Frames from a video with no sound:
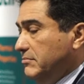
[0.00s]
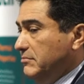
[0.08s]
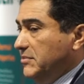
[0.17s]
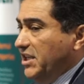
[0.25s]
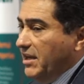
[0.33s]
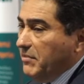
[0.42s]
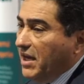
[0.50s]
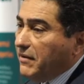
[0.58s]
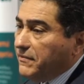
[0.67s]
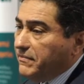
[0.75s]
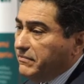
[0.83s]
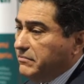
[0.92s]

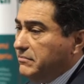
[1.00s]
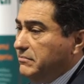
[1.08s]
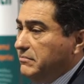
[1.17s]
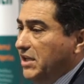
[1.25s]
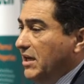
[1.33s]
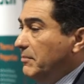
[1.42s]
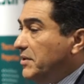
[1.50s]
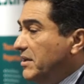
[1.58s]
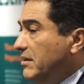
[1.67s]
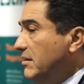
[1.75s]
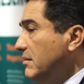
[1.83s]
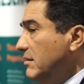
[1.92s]
DMF,
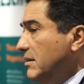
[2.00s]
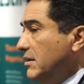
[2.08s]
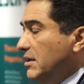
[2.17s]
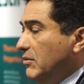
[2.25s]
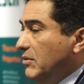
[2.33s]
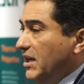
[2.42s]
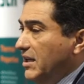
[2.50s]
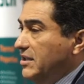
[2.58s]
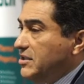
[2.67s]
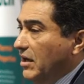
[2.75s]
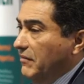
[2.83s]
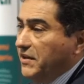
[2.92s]
NMP, any
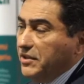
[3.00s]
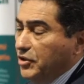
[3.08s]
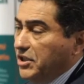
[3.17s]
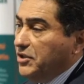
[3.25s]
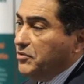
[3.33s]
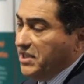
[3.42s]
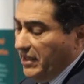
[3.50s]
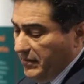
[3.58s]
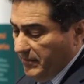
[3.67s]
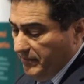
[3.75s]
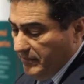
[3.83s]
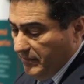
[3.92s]
solvent, you could use
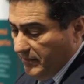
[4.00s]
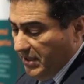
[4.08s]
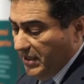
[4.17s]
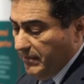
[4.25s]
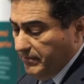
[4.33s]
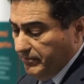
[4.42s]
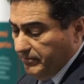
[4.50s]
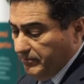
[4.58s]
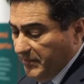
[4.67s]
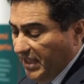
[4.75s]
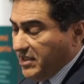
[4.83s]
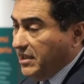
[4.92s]
that.
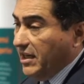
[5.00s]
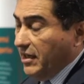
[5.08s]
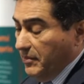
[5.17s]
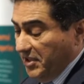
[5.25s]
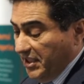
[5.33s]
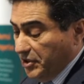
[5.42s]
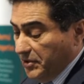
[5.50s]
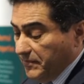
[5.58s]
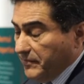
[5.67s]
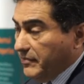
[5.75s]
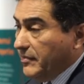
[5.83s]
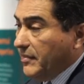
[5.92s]
That's not a limitation.
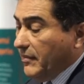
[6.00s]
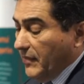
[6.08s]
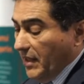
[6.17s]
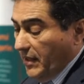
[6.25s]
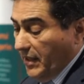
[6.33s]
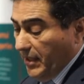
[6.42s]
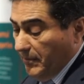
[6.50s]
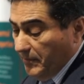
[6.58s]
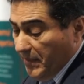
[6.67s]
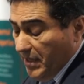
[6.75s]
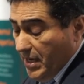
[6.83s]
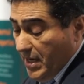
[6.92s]

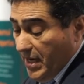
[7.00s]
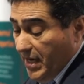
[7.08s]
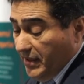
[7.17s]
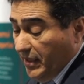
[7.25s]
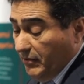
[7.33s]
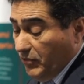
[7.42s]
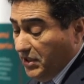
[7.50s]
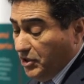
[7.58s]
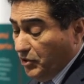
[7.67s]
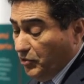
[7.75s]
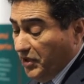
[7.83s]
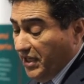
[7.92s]
And then
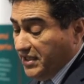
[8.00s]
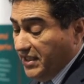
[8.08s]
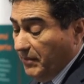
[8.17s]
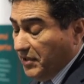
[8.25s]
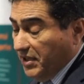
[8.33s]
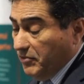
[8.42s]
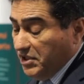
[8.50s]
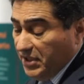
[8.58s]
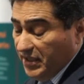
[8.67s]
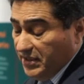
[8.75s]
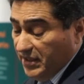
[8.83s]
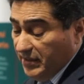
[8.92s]
once you do the assembly, which
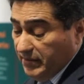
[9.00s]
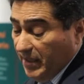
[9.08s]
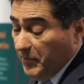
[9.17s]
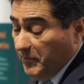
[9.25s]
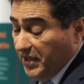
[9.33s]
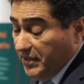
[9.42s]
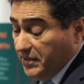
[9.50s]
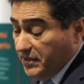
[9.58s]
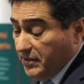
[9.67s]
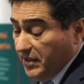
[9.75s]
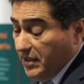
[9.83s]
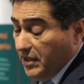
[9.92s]
takes a couple of
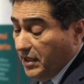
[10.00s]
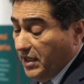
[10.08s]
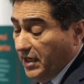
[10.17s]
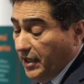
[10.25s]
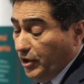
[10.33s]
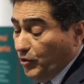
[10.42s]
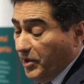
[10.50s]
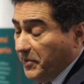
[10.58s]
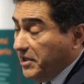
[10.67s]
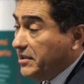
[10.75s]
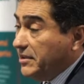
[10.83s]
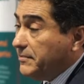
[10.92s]
minutes, you do the
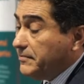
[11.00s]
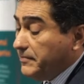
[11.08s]
printing.